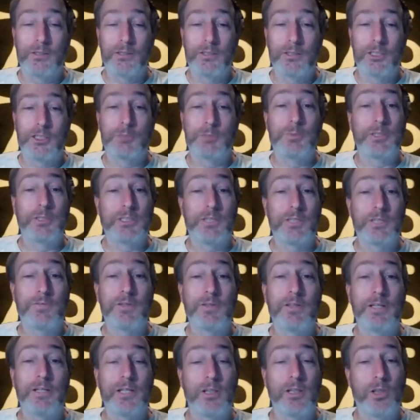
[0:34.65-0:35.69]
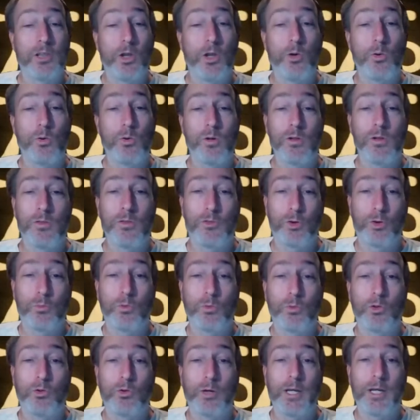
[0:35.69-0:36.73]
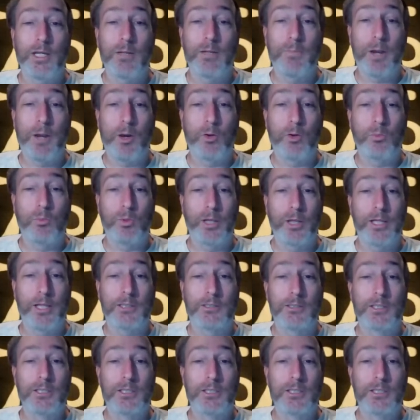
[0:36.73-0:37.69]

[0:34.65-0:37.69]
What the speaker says: specifically low thermal gradient power plants,